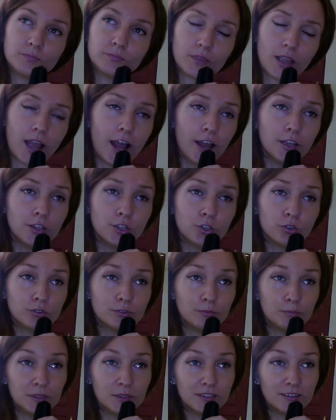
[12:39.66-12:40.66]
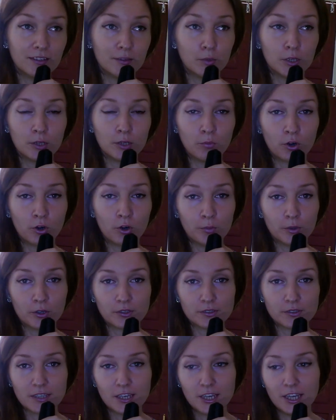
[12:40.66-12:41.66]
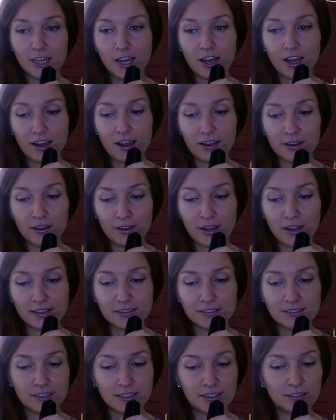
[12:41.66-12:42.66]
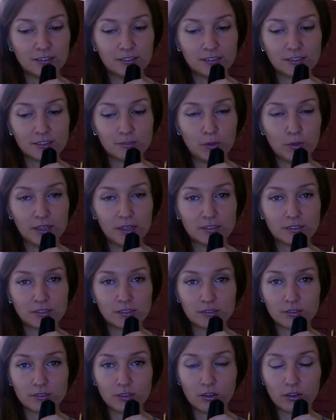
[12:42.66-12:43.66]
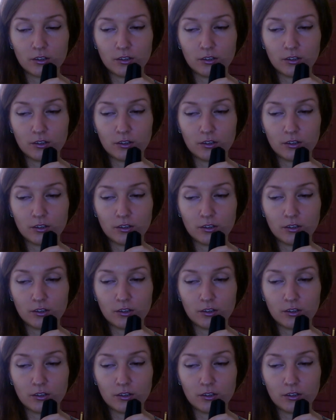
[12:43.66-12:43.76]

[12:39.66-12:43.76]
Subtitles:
I don't meet them anymore, because I stay in this place,